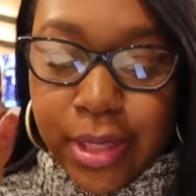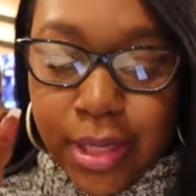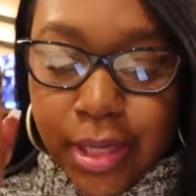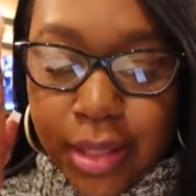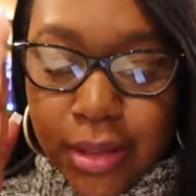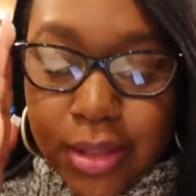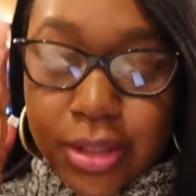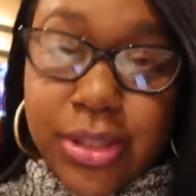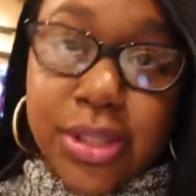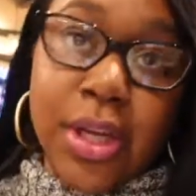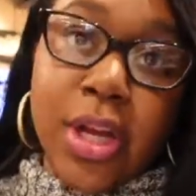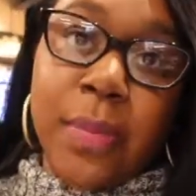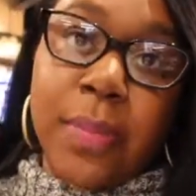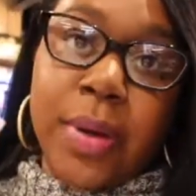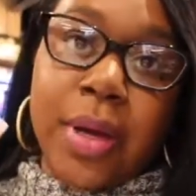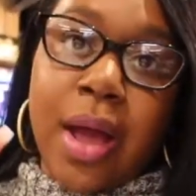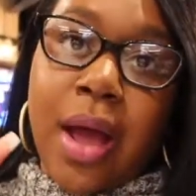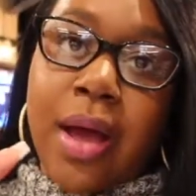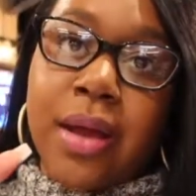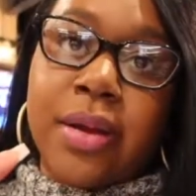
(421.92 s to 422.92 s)
getting the chicken
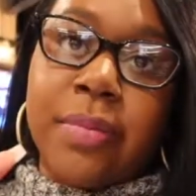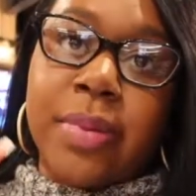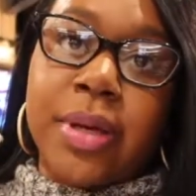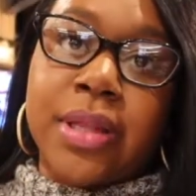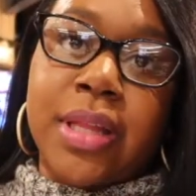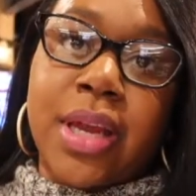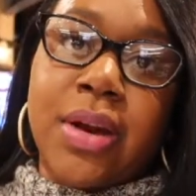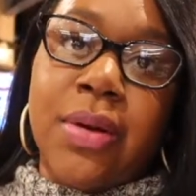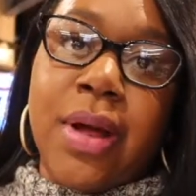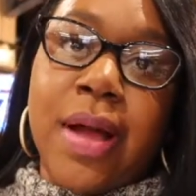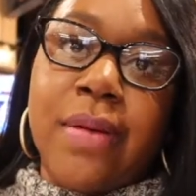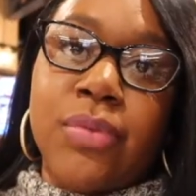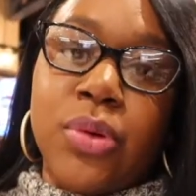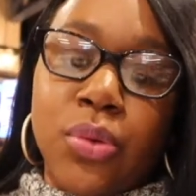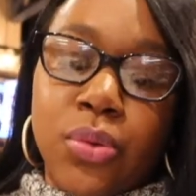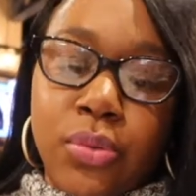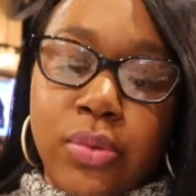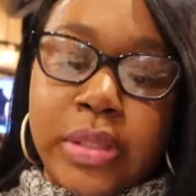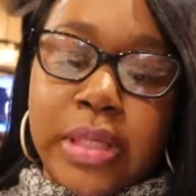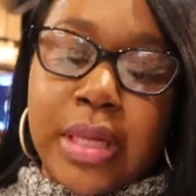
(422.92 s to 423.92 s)
piccata, but they don't have
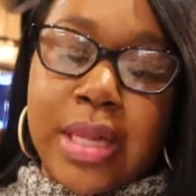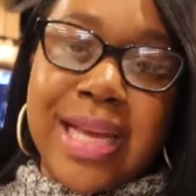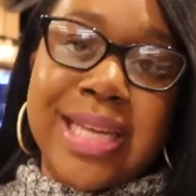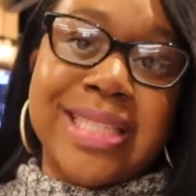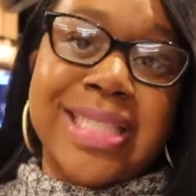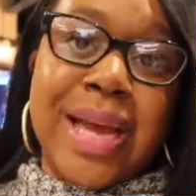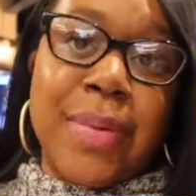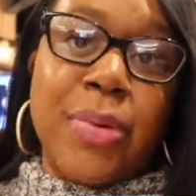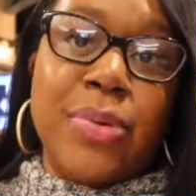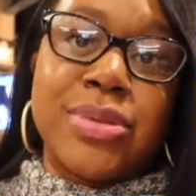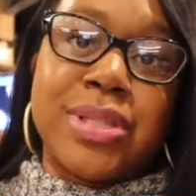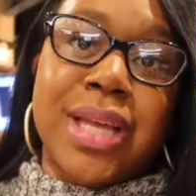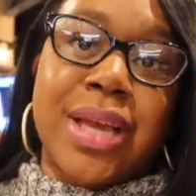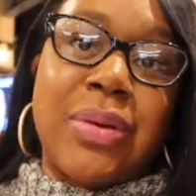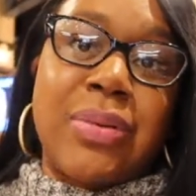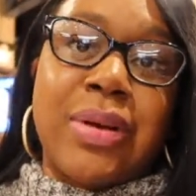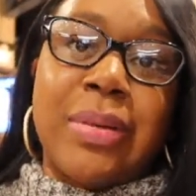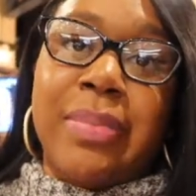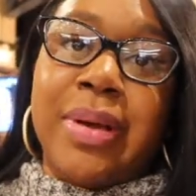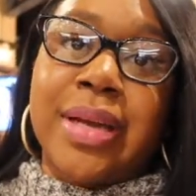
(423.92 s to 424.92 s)
noodles. And last time it was like
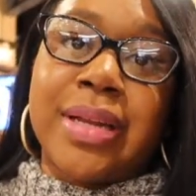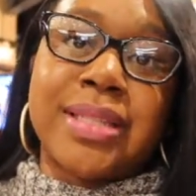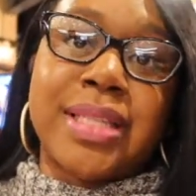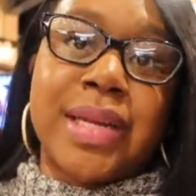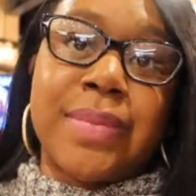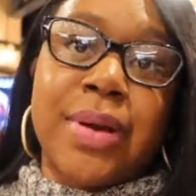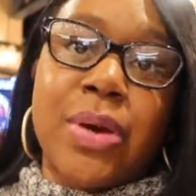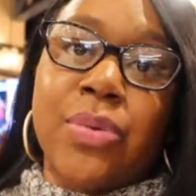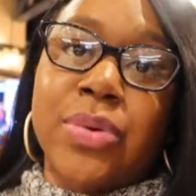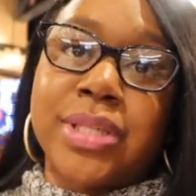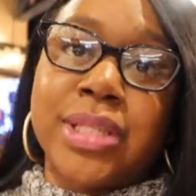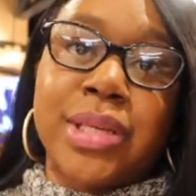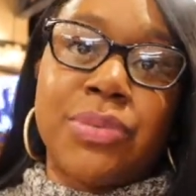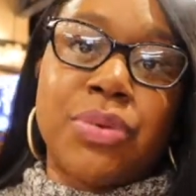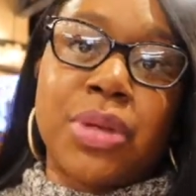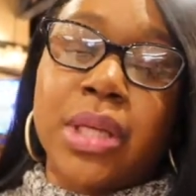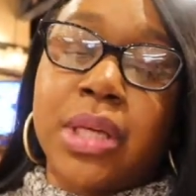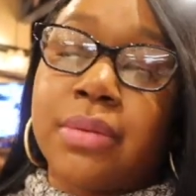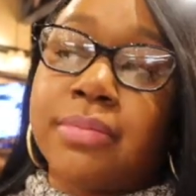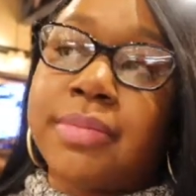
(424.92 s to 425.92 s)
on a bed, something I wasn't
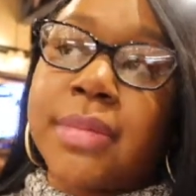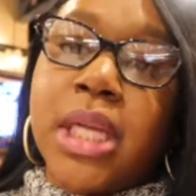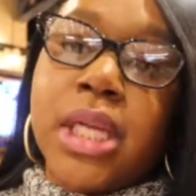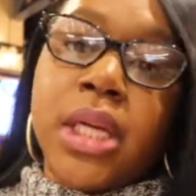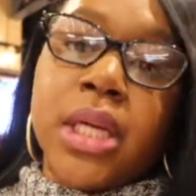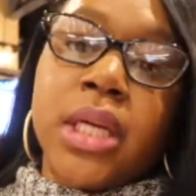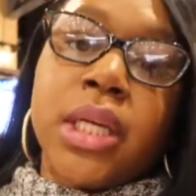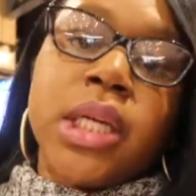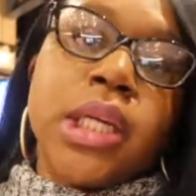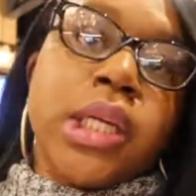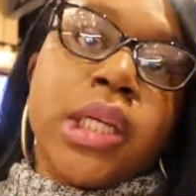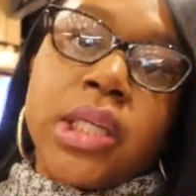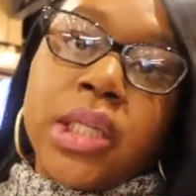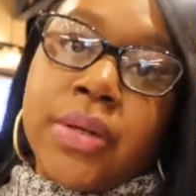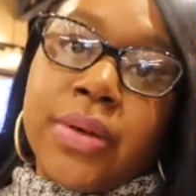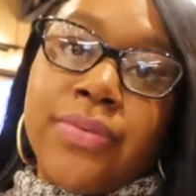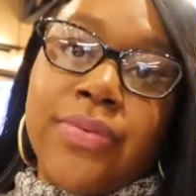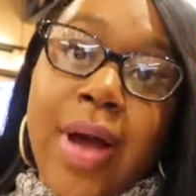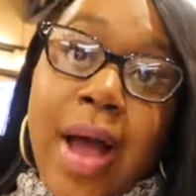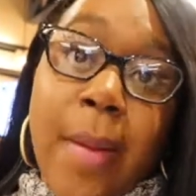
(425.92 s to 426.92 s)
really
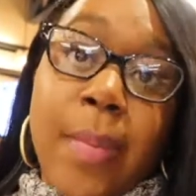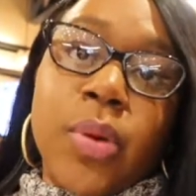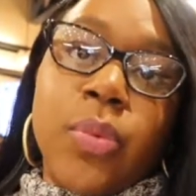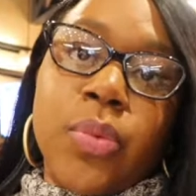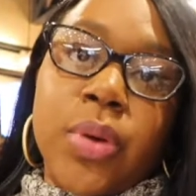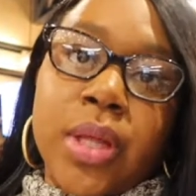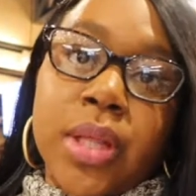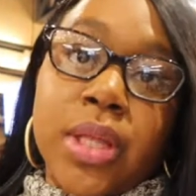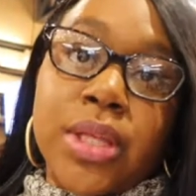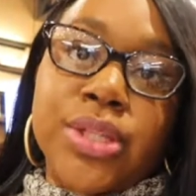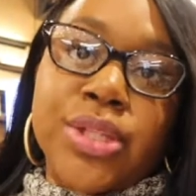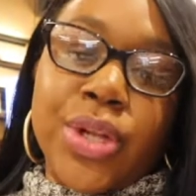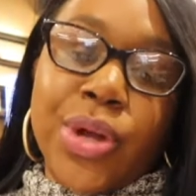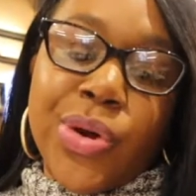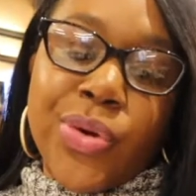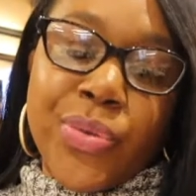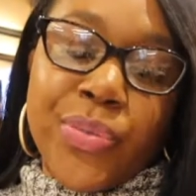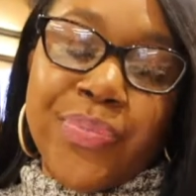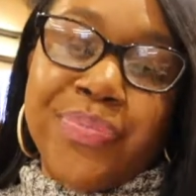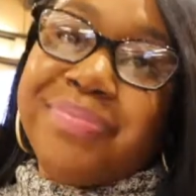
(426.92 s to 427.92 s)
vibing with.
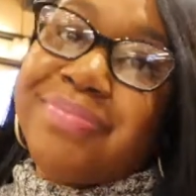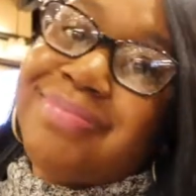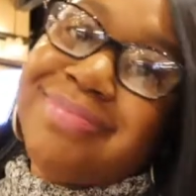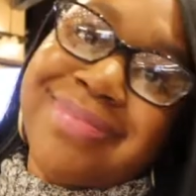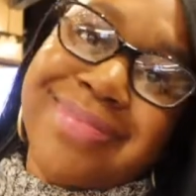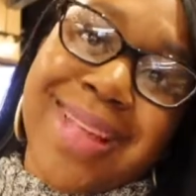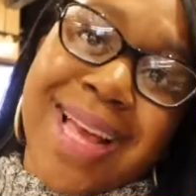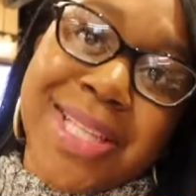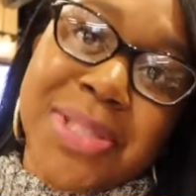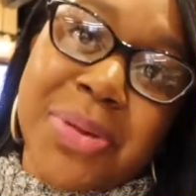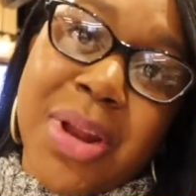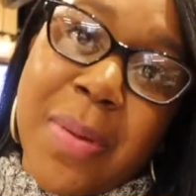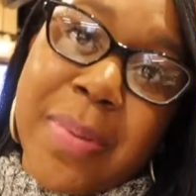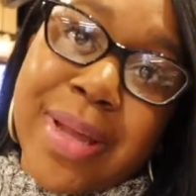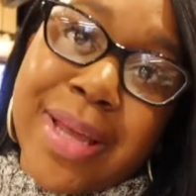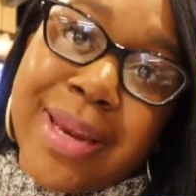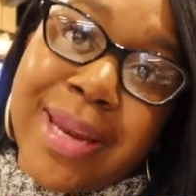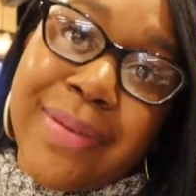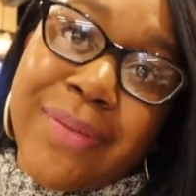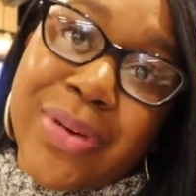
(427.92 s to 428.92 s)
So that's what I'll
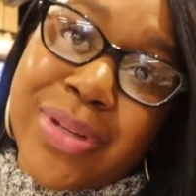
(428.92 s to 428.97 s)
be eating